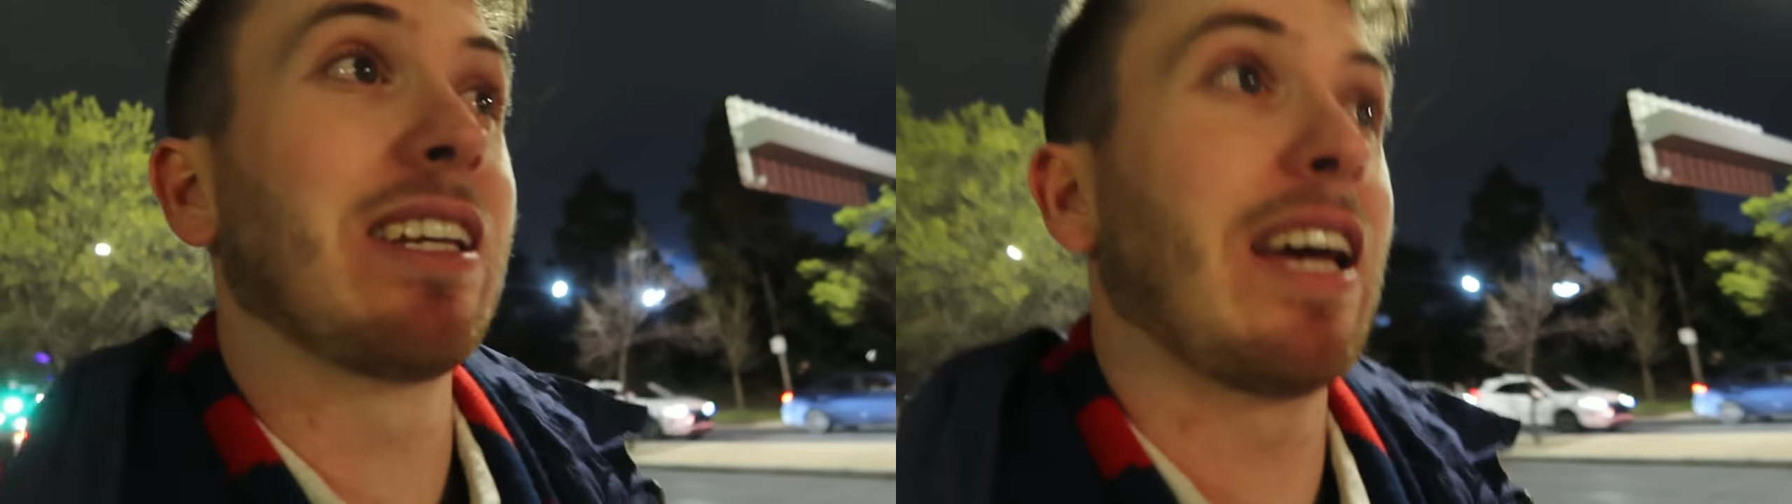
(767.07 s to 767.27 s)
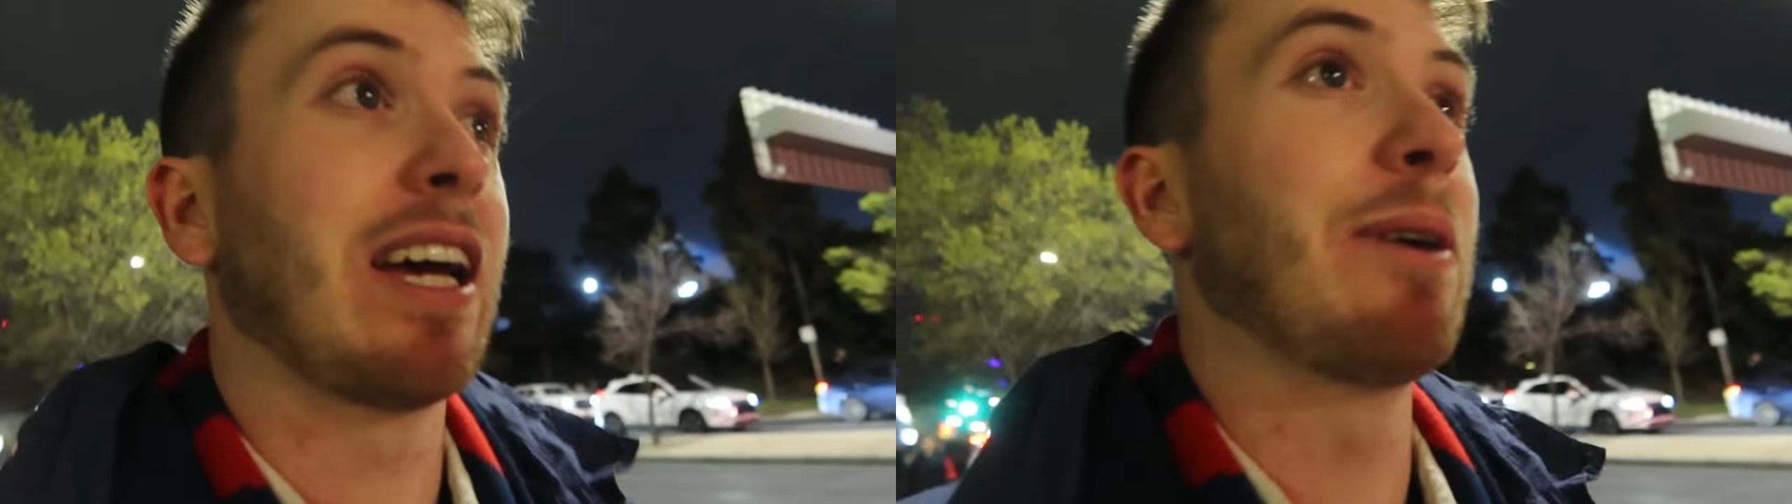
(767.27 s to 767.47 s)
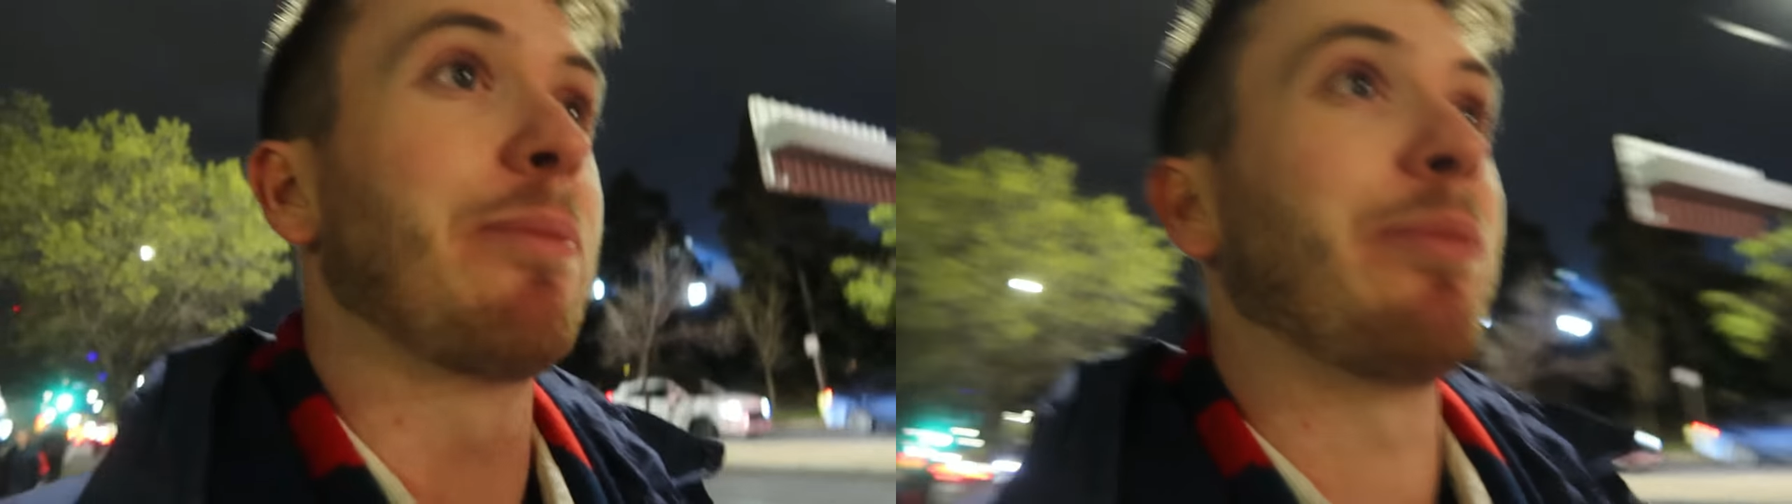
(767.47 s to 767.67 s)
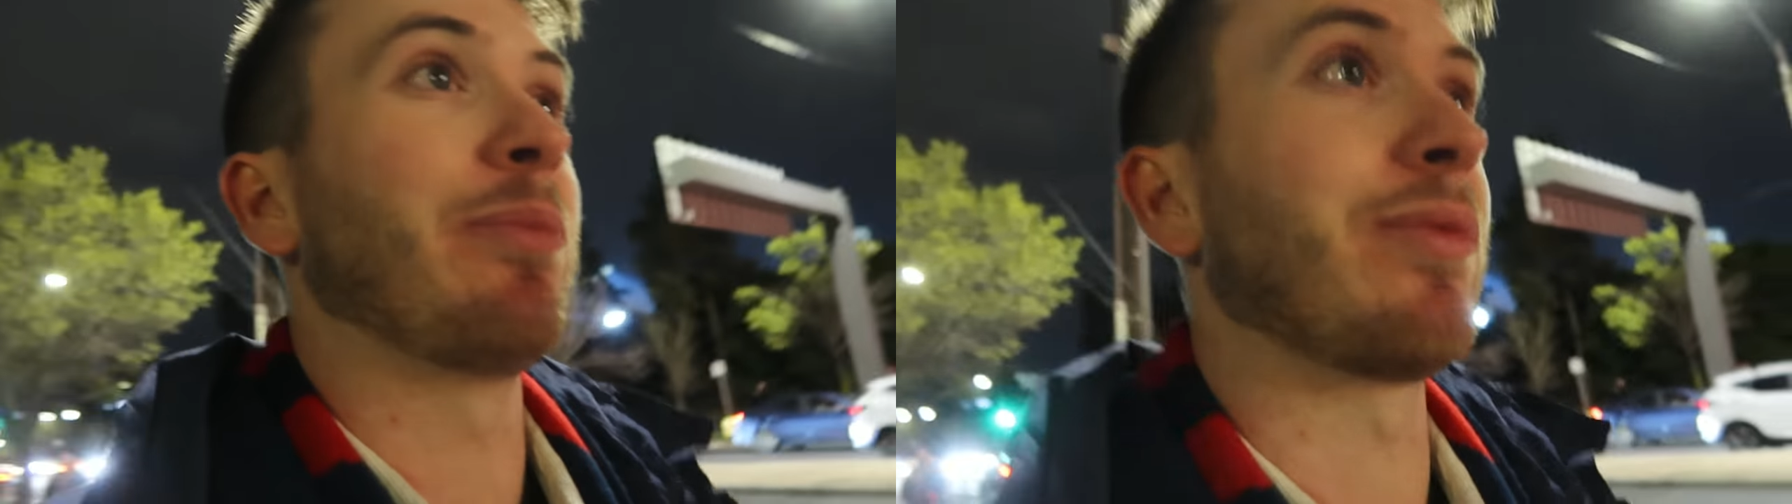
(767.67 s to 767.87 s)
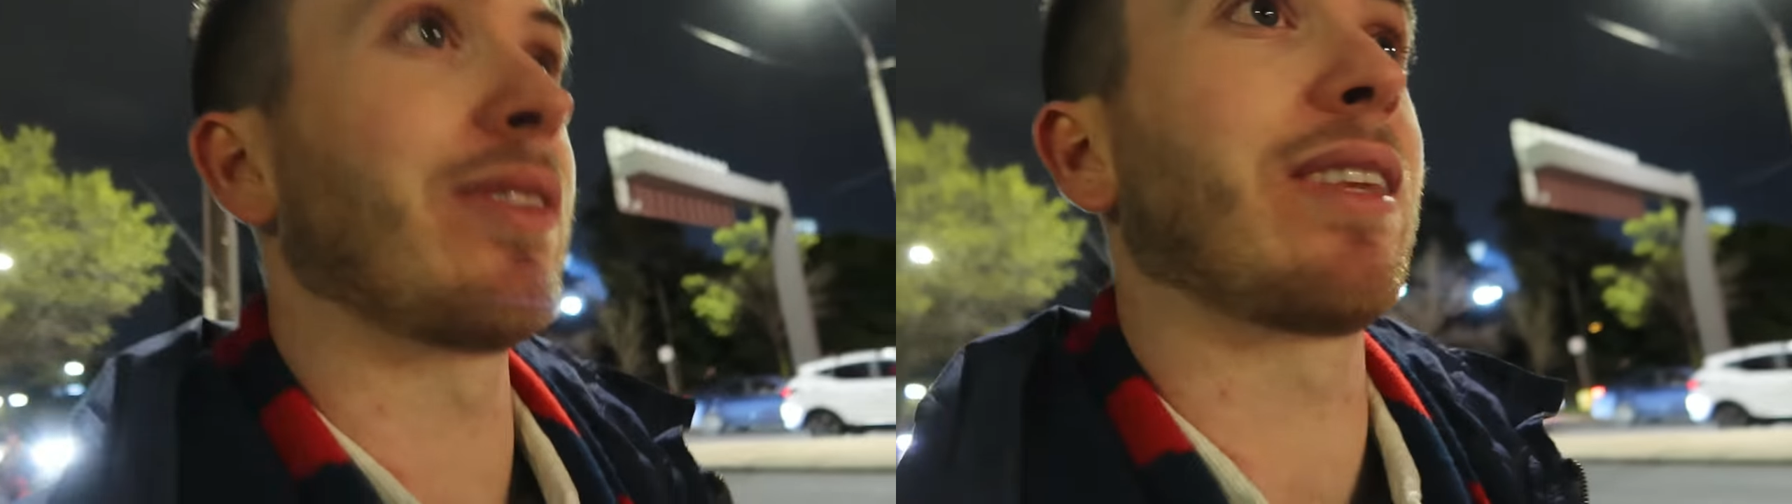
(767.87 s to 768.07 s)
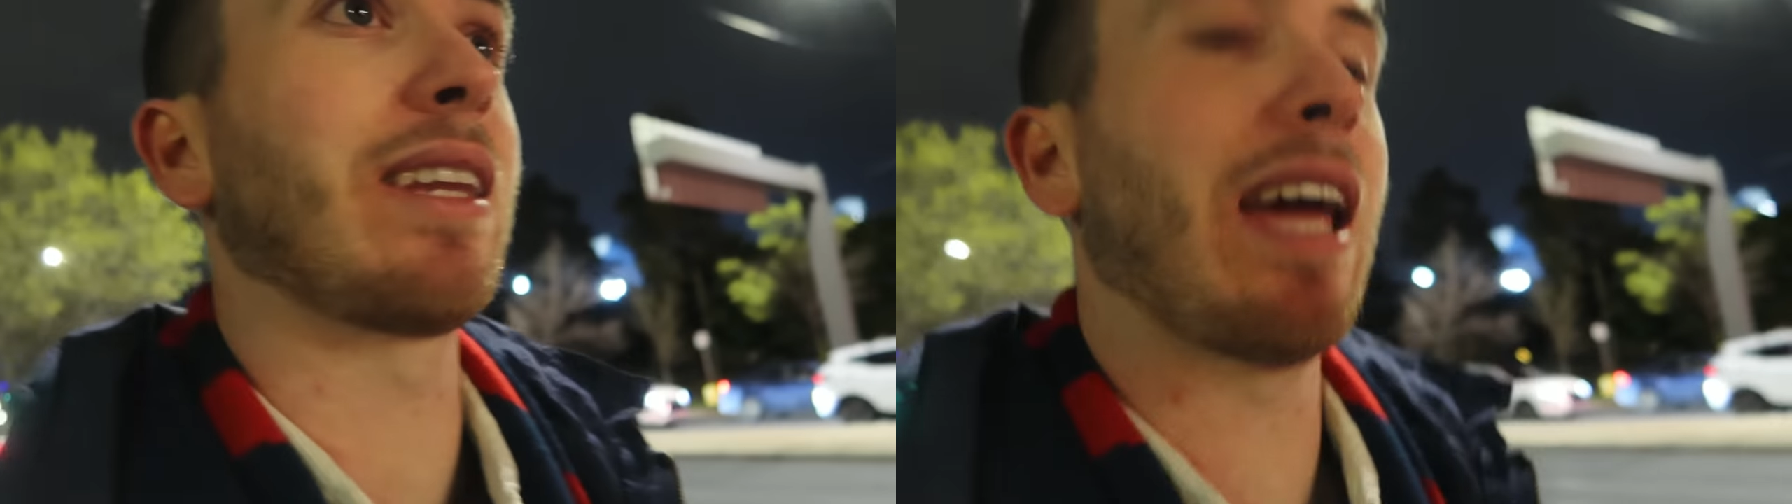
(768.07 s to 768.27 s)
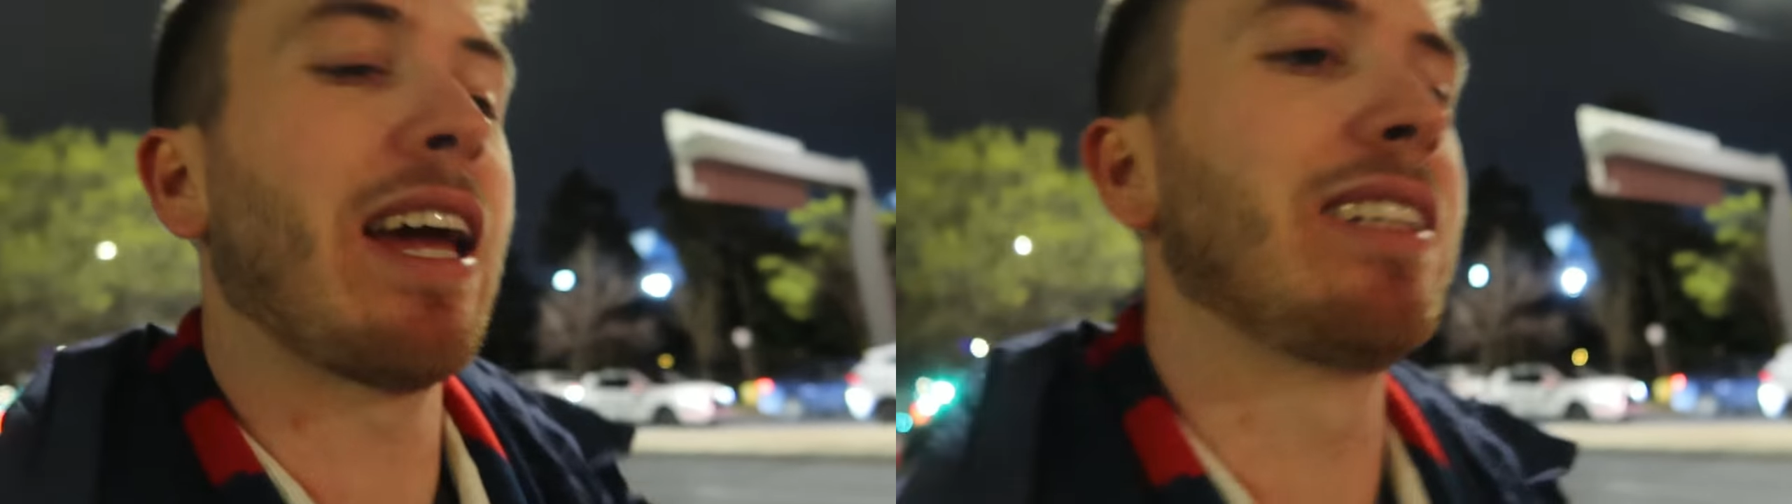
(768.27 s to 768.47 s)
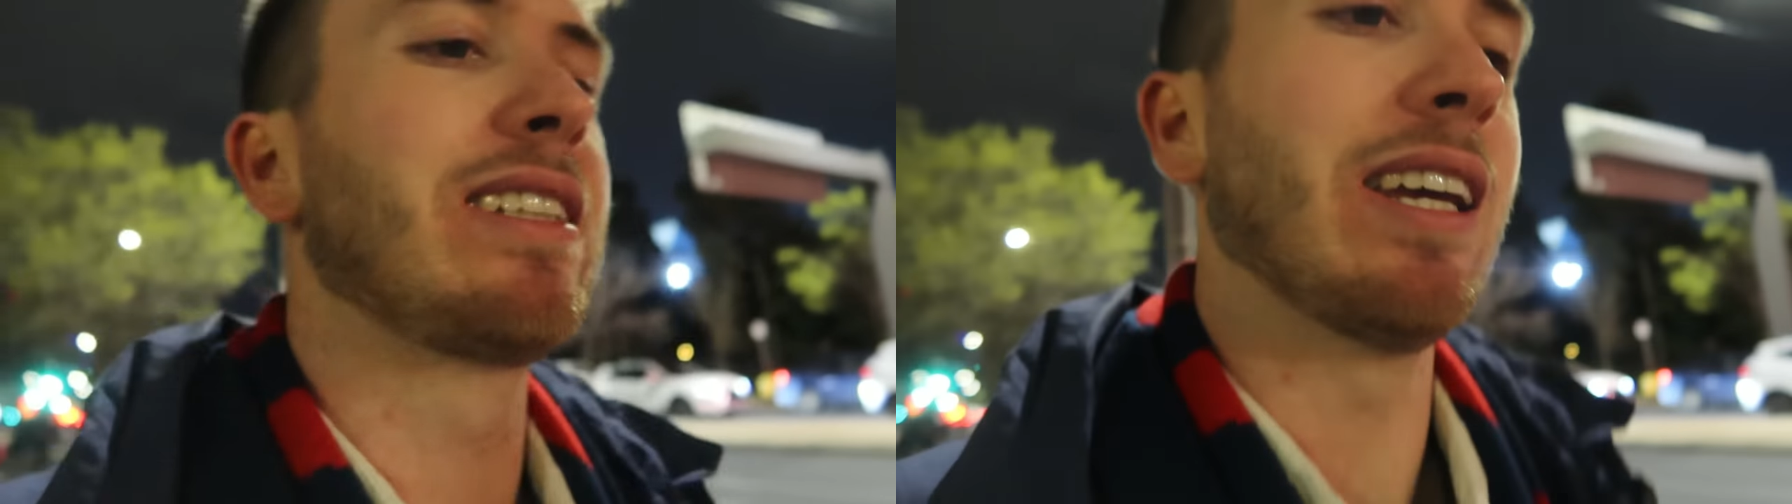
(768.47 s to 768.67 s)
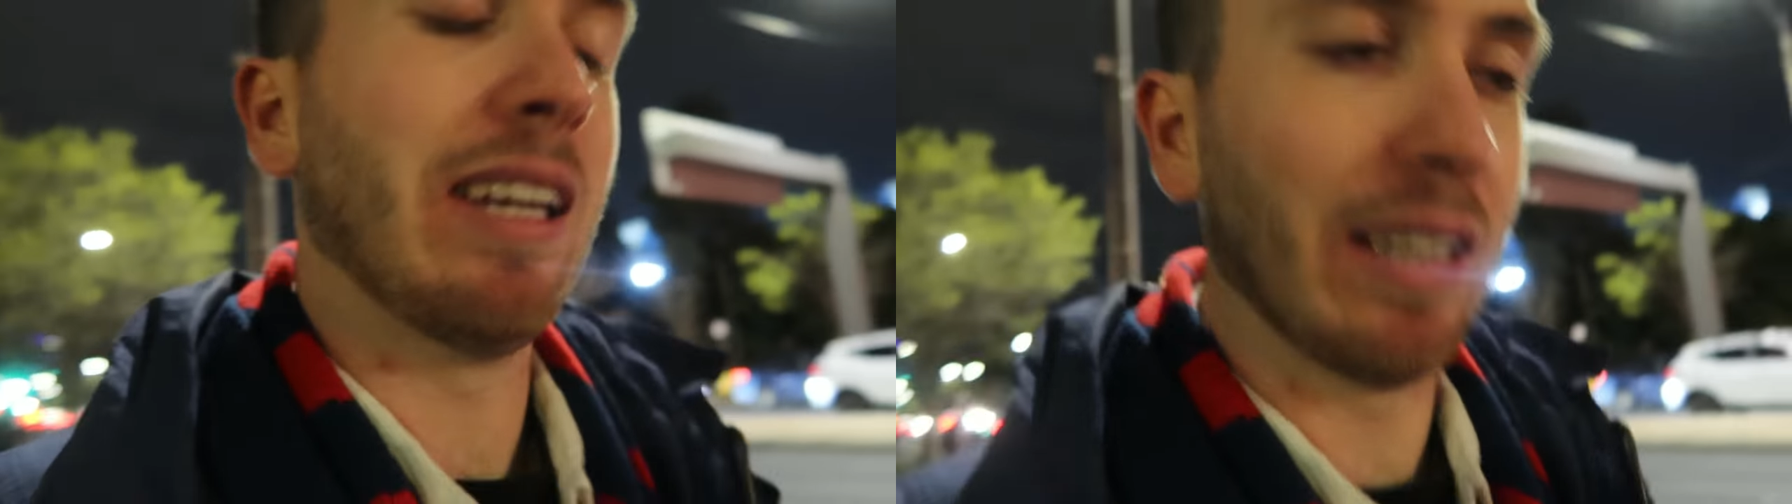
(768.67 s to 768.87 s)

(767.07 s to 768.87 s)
Um, and